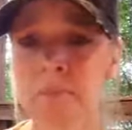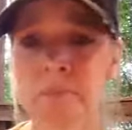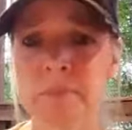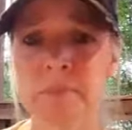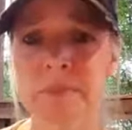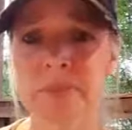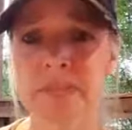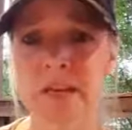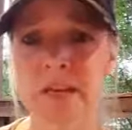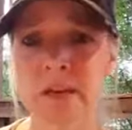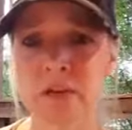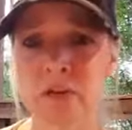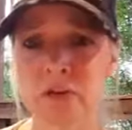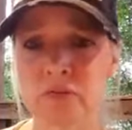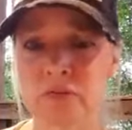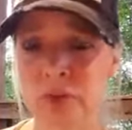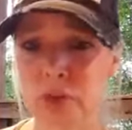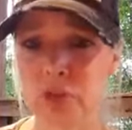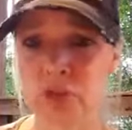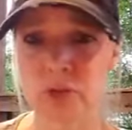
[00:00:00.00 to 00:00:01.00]
standard
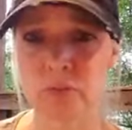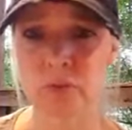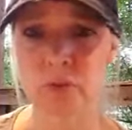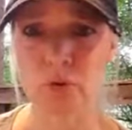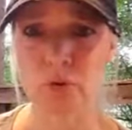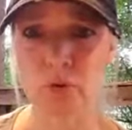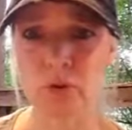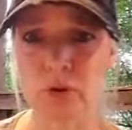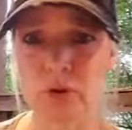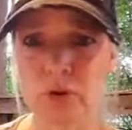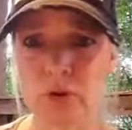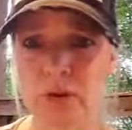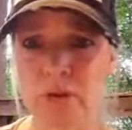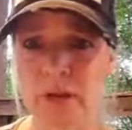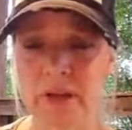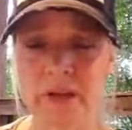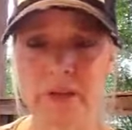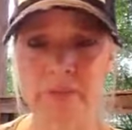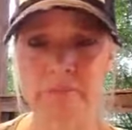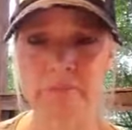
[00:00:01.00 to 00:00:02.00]
vegetable oil
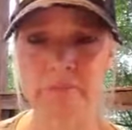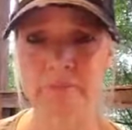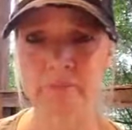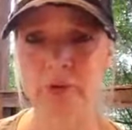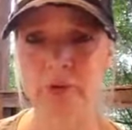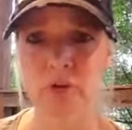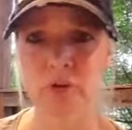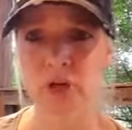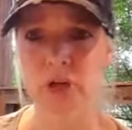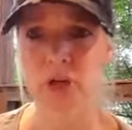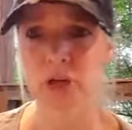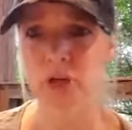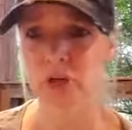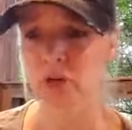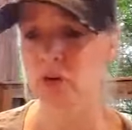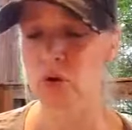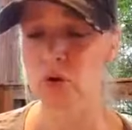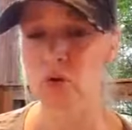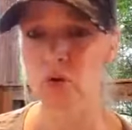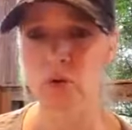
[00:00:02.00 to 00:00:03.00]
like your
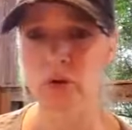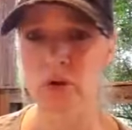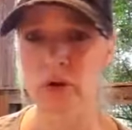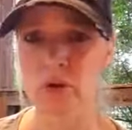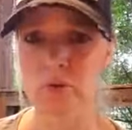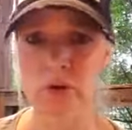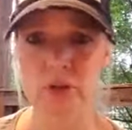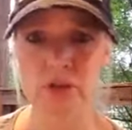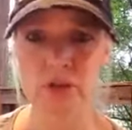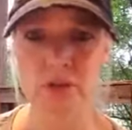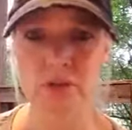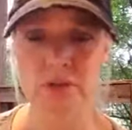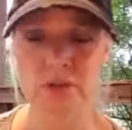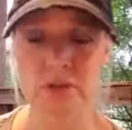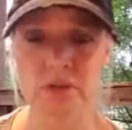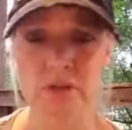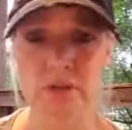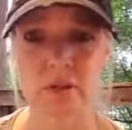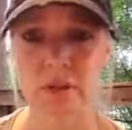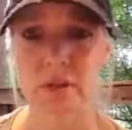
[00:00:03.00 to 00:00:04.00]
canola oil, which is